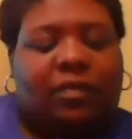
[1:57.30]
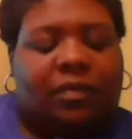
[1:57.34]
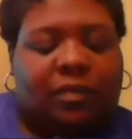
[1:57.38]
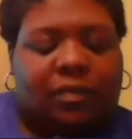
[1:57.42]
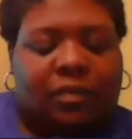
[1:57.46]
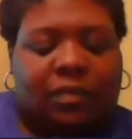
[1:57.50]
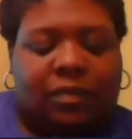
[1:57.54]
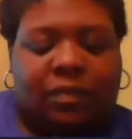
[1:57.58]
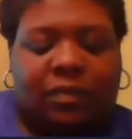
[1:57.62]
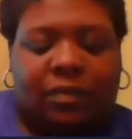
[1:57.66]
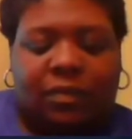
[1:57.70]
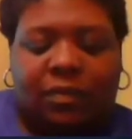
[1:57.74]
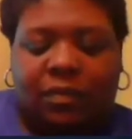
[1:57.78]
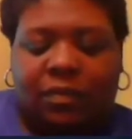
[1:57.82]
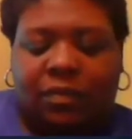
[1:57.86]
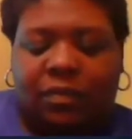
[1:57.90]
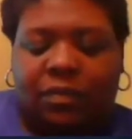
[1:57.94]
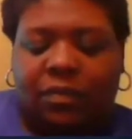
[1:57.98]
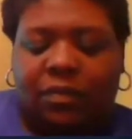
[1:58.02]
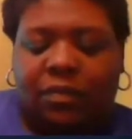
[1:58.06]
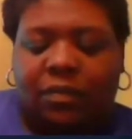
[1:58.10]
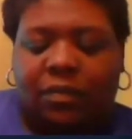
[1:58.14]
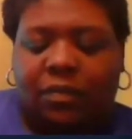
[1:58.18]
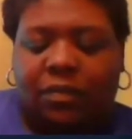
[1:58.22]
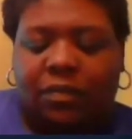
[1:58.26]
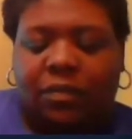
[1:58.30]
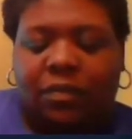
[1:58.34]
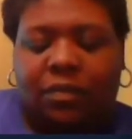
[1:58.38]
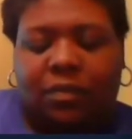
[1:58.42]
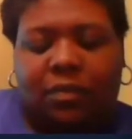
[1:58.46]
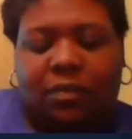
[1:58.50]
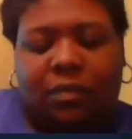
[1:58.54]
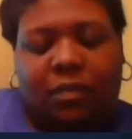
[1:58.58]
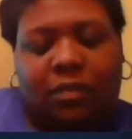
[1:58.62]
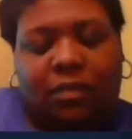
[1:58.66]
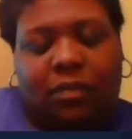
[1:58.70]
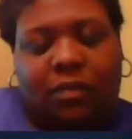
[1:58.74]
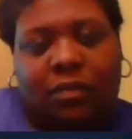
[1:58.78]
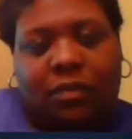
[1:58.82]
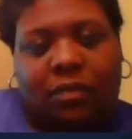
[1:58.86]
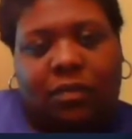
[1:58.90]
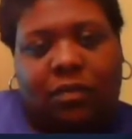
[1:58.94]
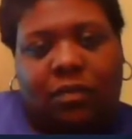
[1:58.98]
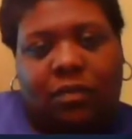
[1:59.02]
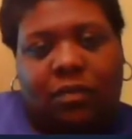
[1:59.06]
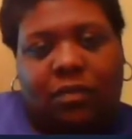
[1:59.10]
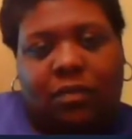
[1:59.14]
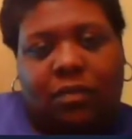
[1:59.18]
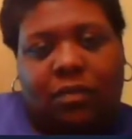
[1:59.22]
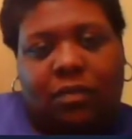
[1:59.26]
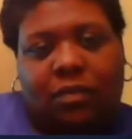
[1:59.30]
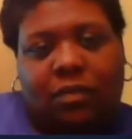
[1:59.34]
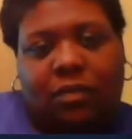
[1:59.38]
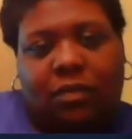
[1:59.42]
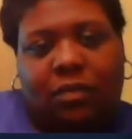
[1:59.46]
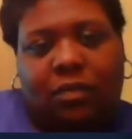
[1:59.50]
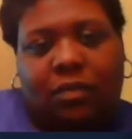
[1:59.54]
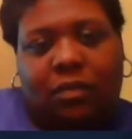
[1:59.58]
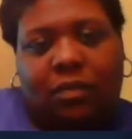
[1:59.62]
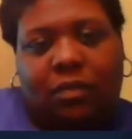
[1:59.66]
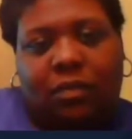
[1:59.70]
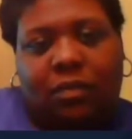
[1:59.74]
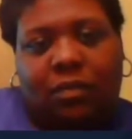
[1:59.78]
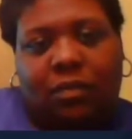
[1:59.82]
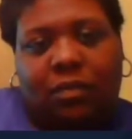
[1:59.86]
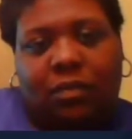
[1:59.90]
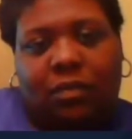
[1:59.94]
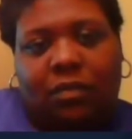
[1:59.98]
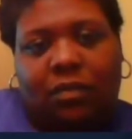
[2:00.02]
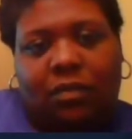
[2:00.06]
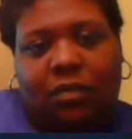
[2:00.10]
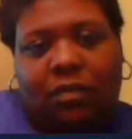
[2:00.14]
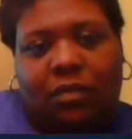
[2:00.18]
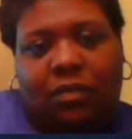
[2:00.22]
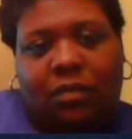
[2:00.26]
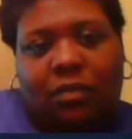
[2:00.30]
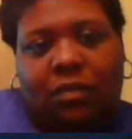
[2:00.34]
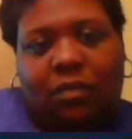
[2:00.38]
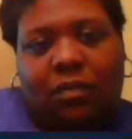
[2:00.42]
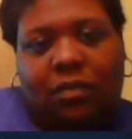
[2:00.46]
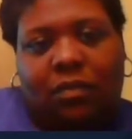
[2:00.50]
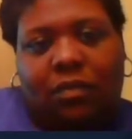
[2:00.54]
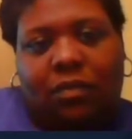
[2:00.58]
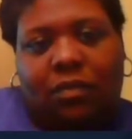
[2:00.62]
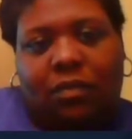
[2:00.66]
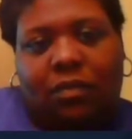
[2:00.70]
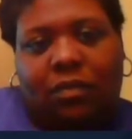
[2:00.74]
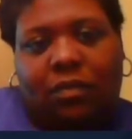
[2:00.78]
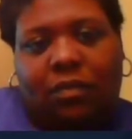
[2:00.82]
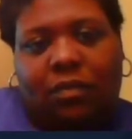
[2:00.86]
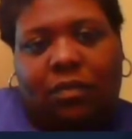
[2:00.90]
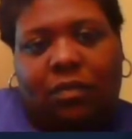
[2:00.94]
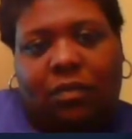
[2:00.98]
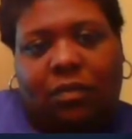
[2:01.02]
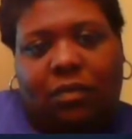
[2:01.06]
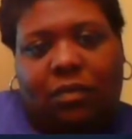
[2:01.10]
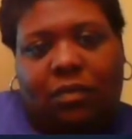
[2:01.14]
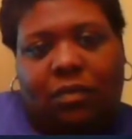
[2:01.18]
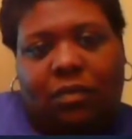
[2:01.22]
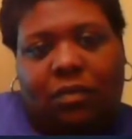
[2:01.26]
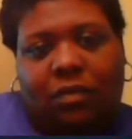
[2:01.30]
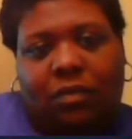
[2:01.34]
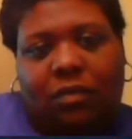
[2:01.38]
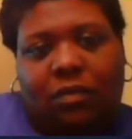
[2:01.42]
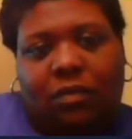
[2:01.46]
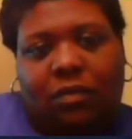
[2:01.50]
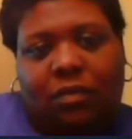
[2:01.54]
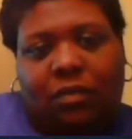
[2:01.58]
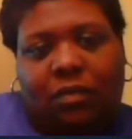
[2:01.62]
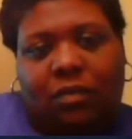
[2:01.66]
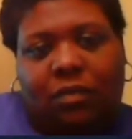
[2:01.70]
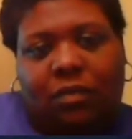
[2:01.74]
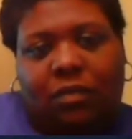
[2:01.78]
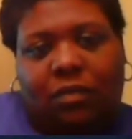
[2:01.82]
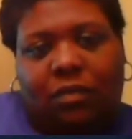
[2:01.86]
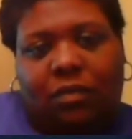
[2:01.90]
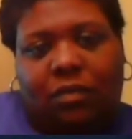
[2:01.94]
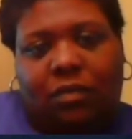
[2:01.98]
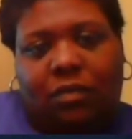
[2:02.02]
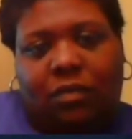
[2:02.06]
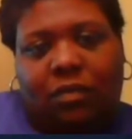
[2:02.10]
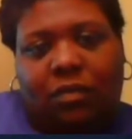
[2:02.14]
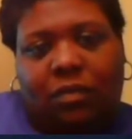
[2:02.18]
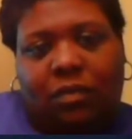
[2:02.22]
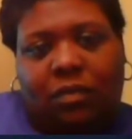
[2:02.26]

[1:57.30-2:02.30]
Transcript: The person shown says nothing.